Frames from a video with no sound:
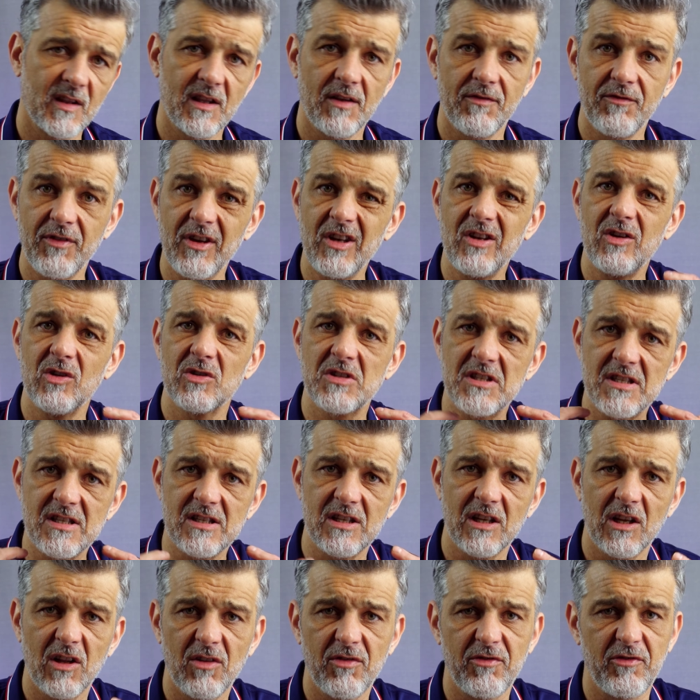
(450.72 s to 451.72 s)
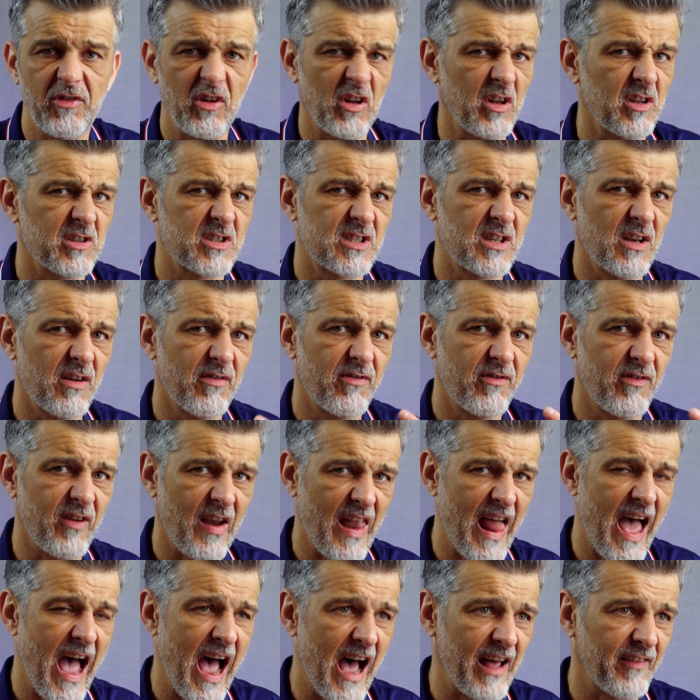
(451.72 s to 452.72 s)
The video still feels
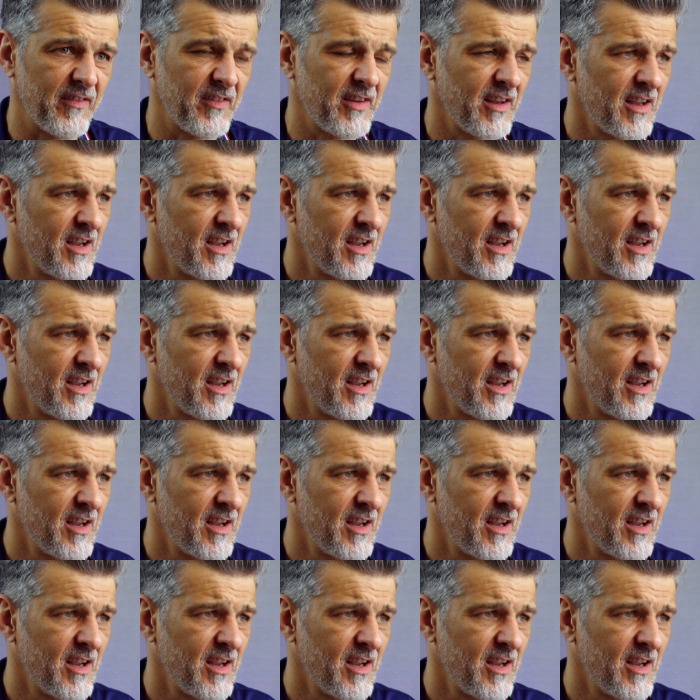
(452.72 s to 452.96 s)
flat.